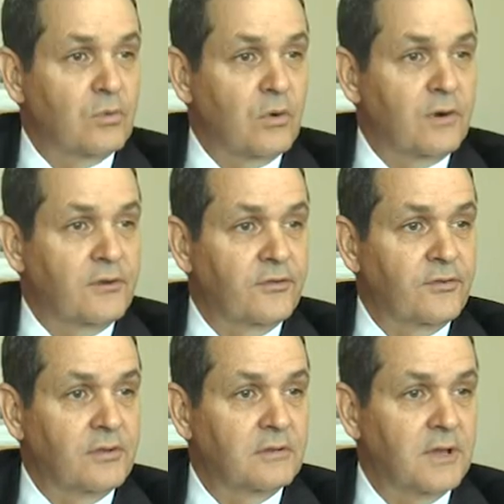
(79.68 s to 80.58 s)

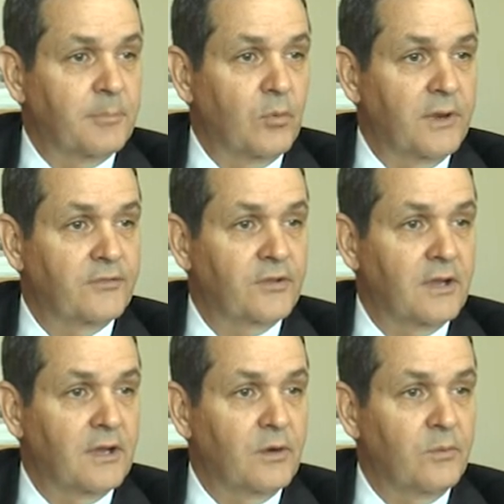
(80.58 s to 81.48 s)
orgs a couple weeks
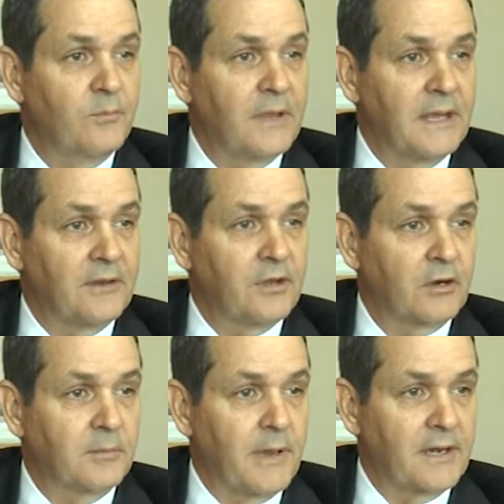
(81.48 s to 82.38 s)
ago and
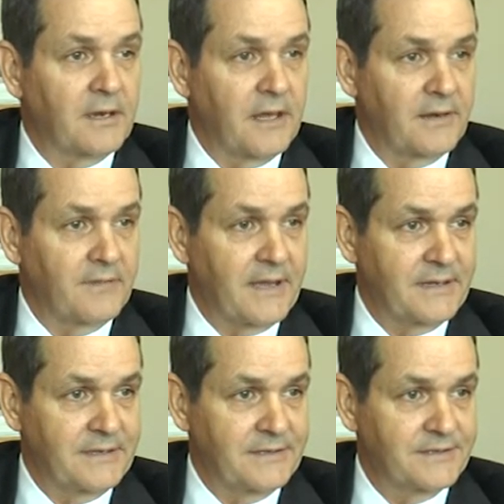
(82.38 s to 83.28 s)
talked about a lot of
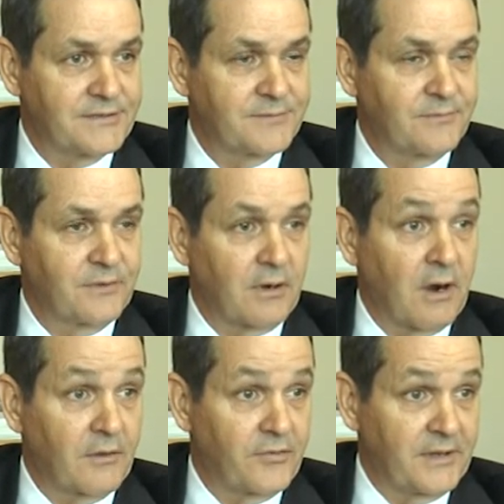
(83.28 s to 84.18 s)
ideas. There
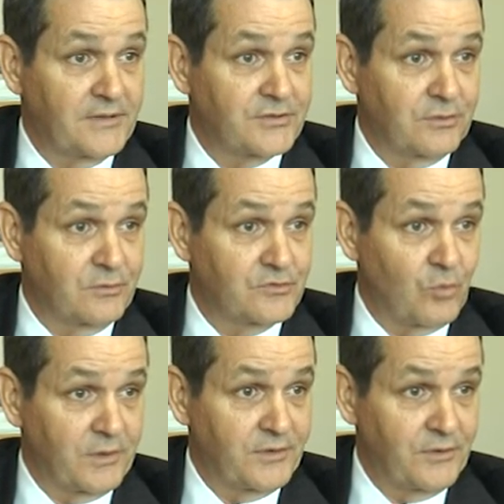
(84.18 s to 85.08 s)
are things students
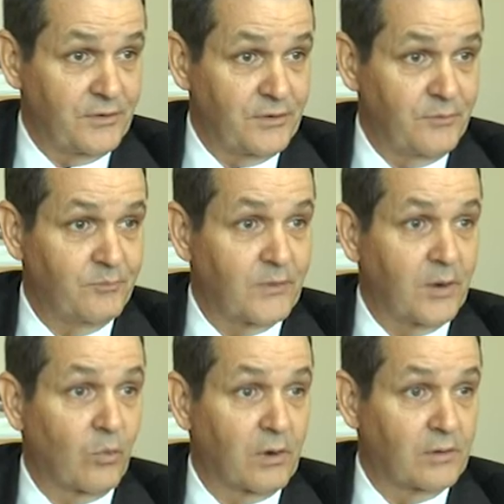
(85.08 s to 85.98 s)
want to do
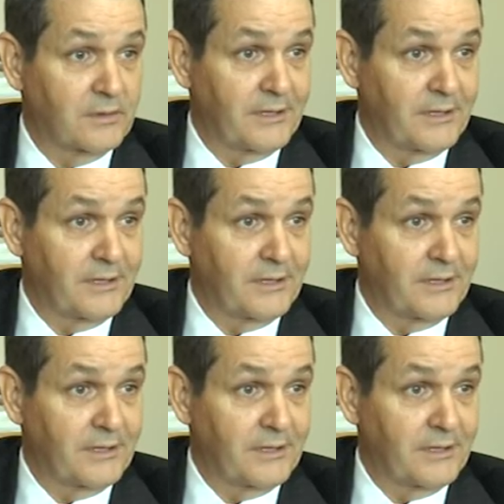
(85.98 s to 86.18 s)
and we're going to